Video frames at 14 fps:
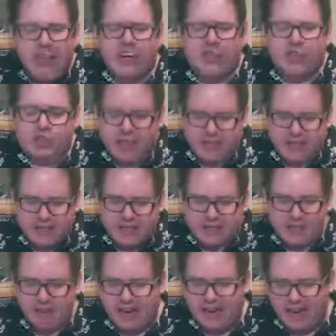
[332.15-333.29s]
a Cheers
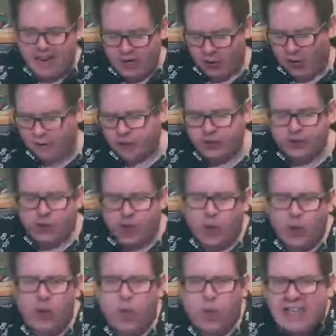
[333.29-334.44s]
spin-off
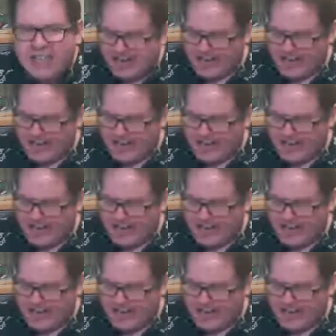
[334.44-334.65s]
show.